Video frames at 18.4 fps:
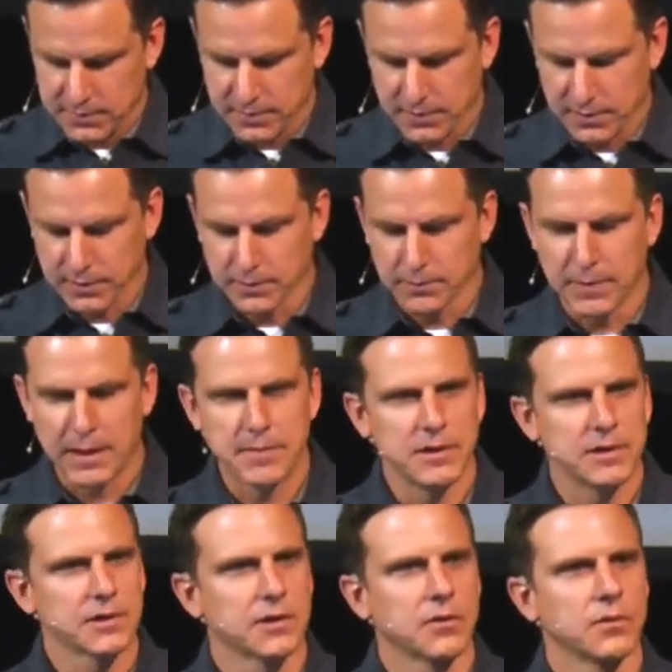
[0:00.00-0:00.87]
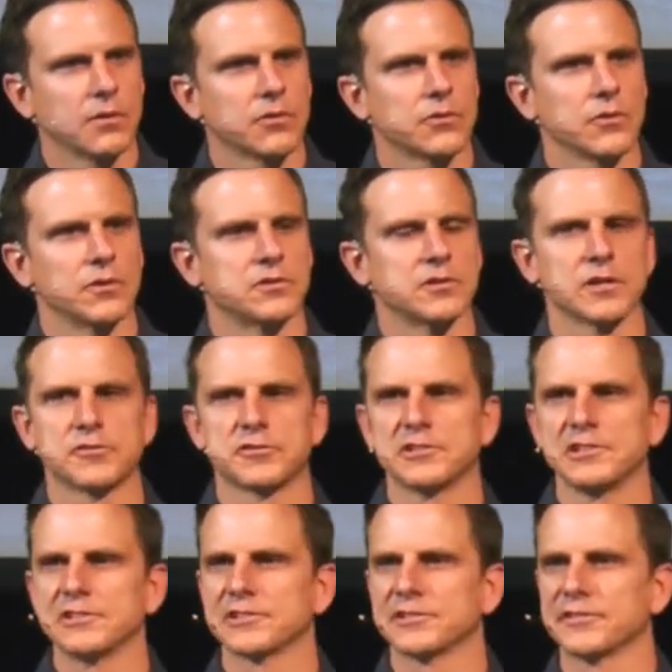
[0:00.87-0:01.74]
uh, maybe you're going through a tough
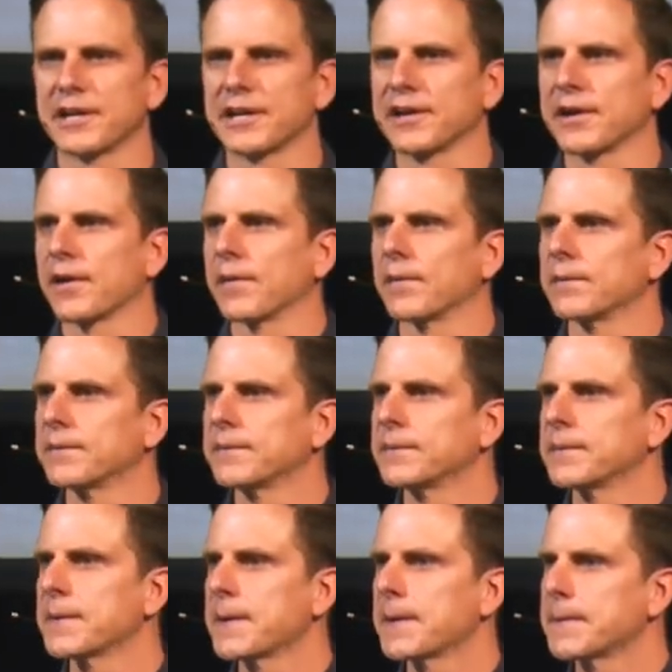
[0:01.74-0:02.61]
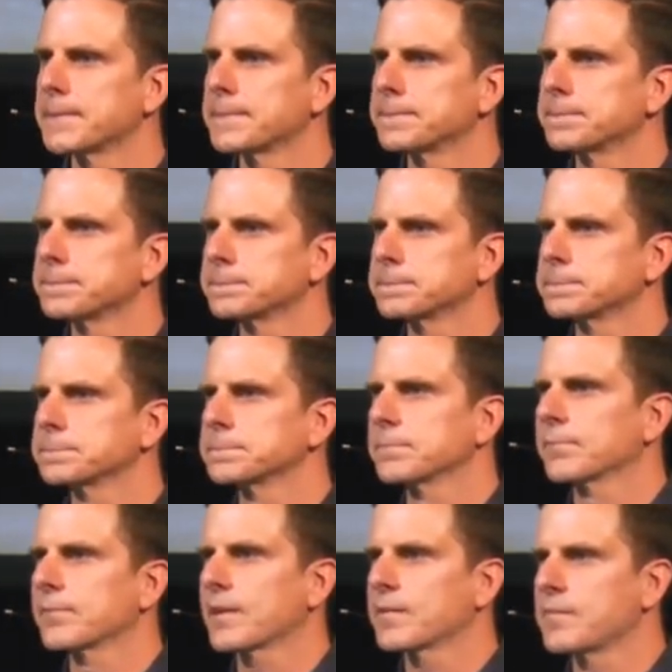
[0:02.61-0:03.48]
season right now.
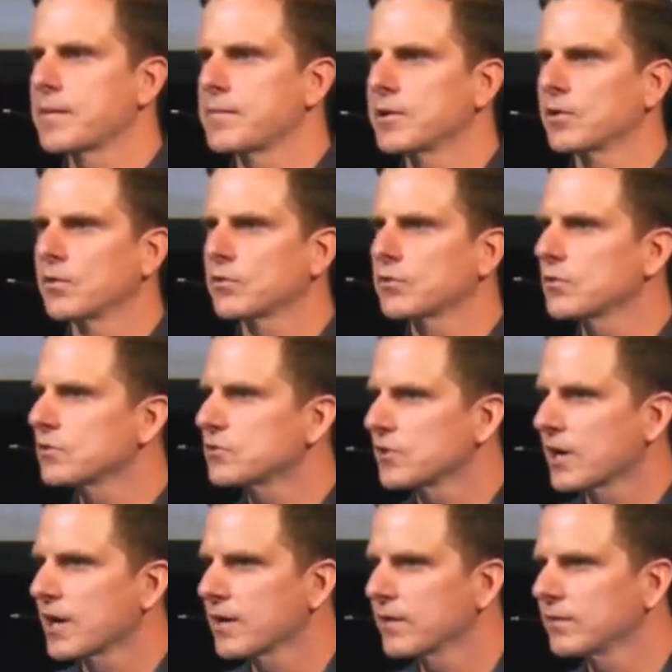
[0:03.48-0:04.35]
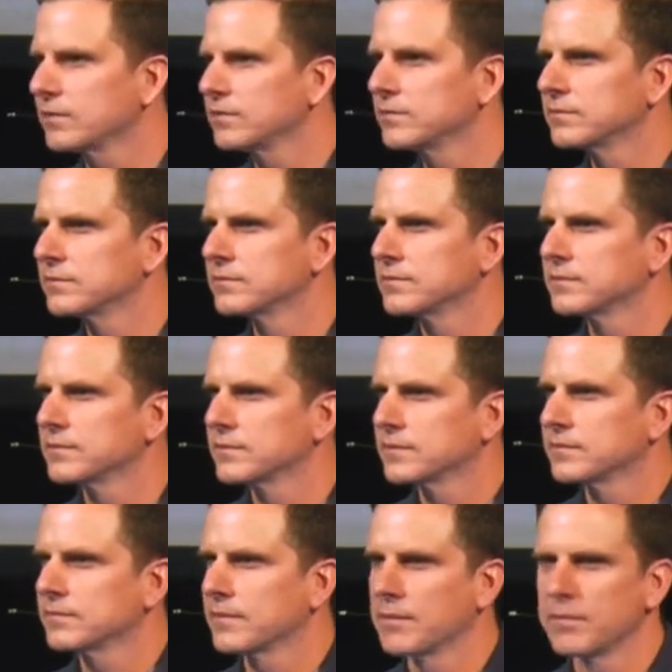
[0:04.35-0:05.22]
Maybe you're going through a trial.
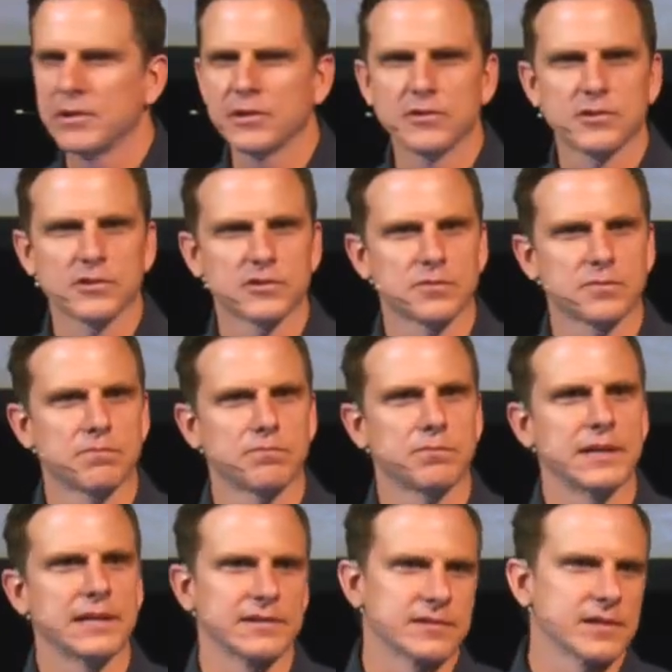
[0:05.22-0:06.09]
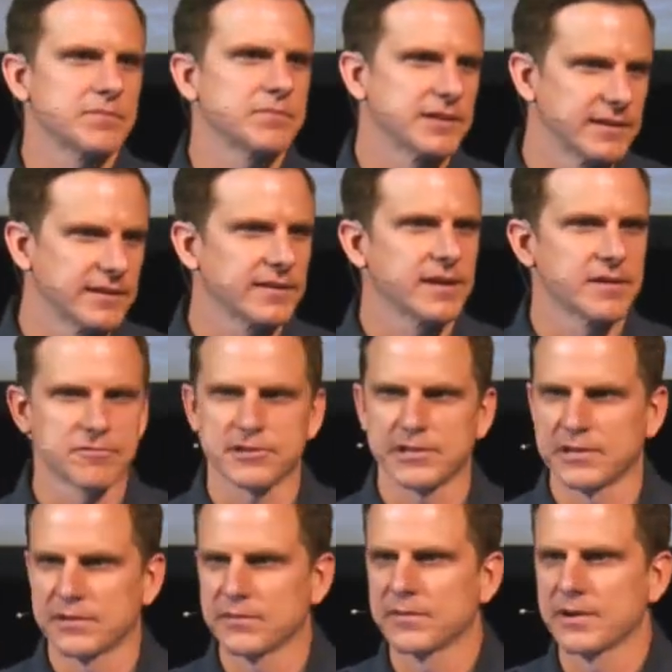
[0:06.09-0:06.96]
Maybe you're just being tempted left
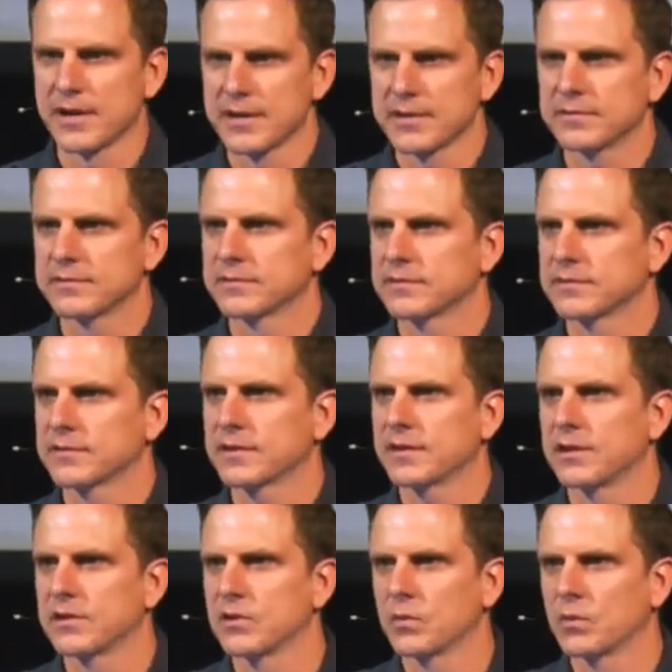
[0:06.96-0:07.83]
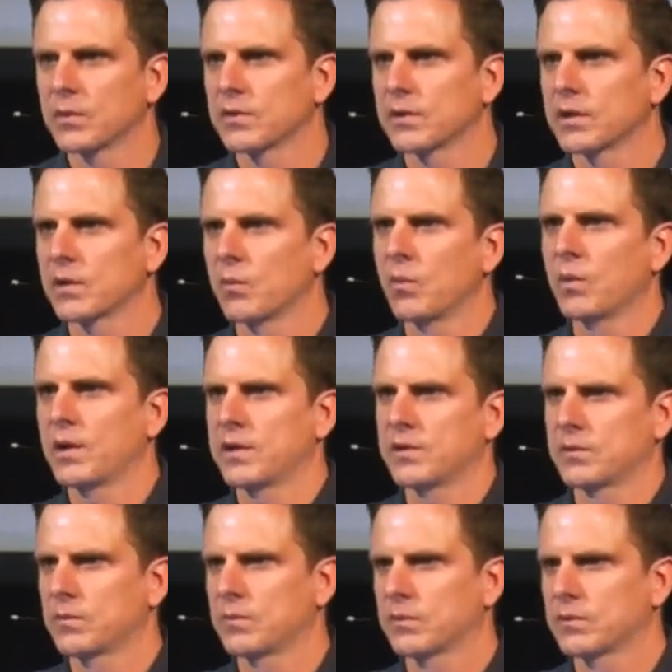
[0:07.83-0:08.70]
and right, and you're wondering what
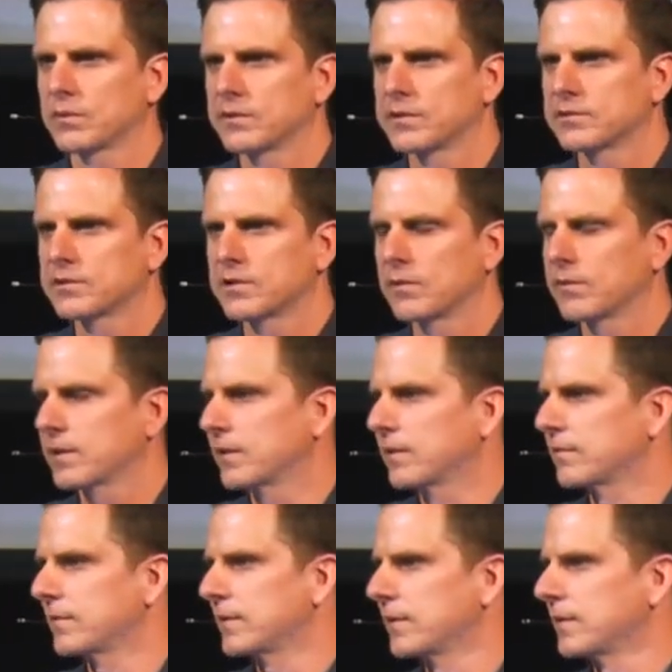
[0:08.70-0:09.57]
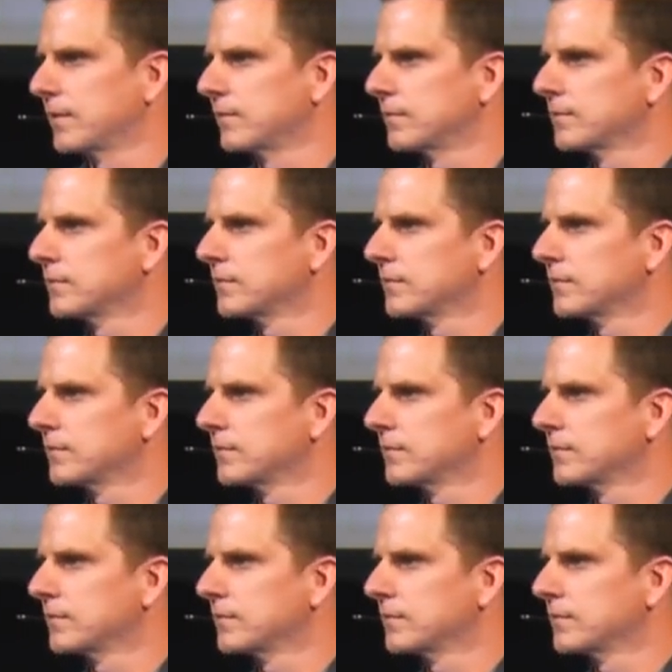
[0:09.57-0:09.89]
in the world is going on right now.